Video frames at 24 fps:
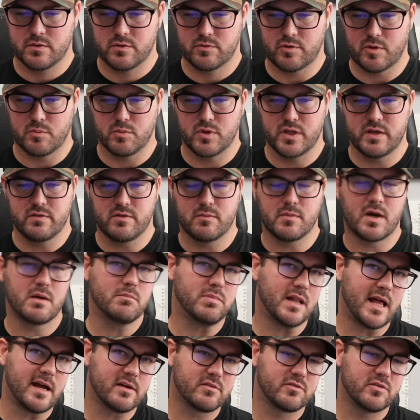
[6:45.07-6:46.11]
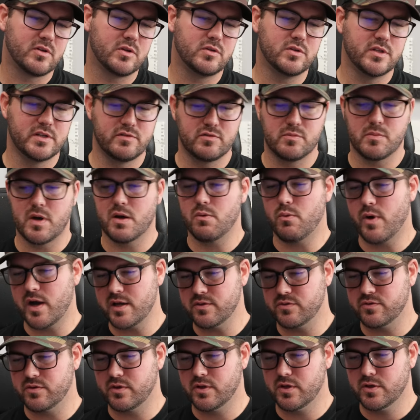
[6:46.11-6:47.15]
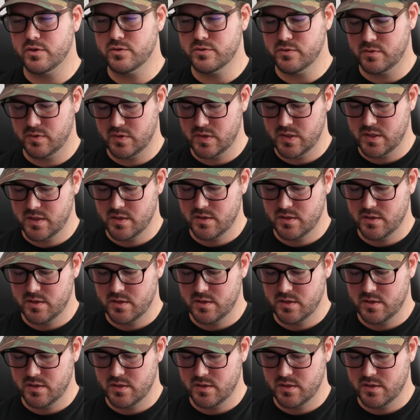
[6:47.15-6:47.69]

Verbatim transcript: So I'm leaving my blacks alone, leaving my whites alone.